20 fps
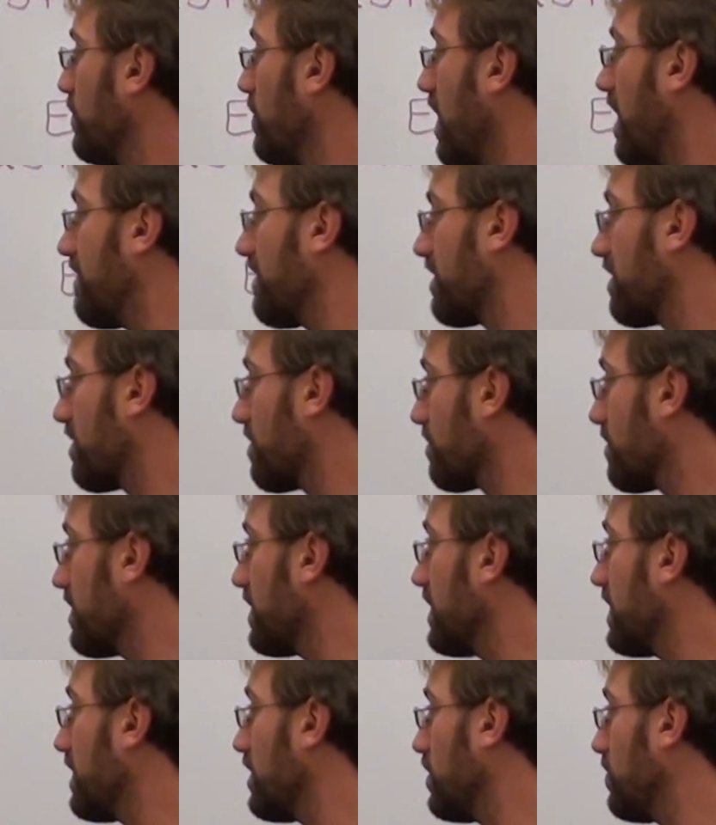you have a
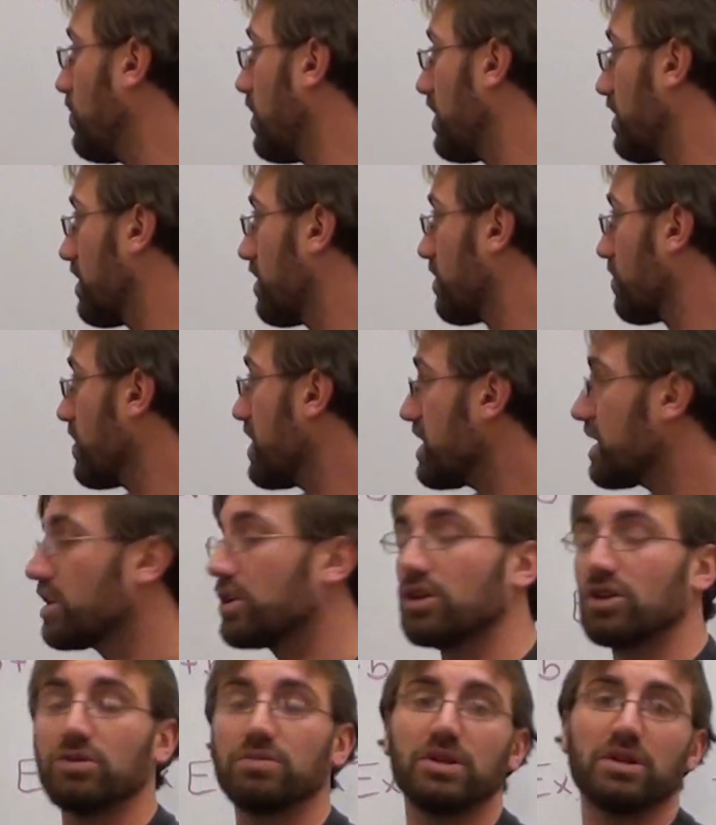3 and you want a 3
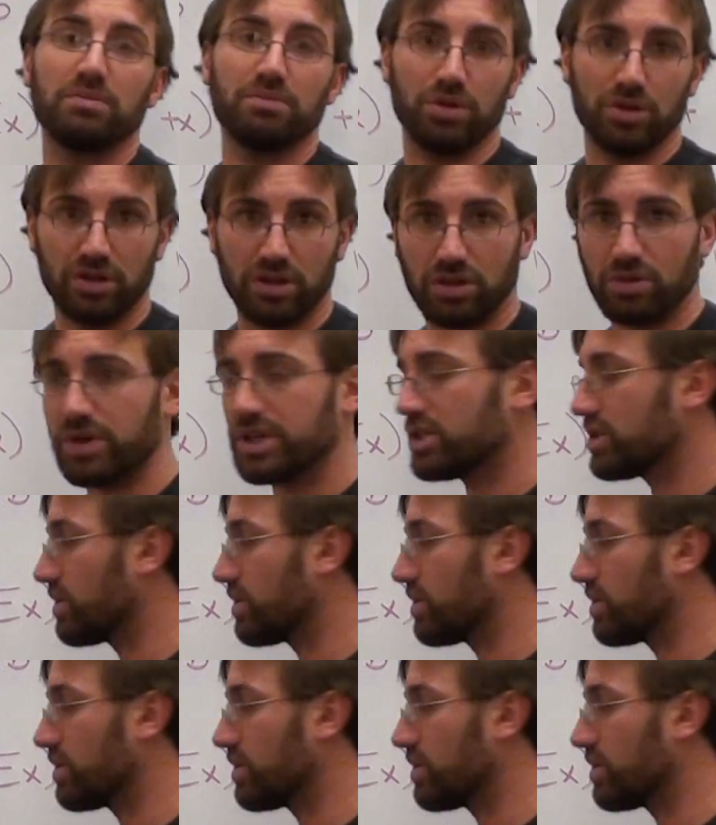cubed, put a 3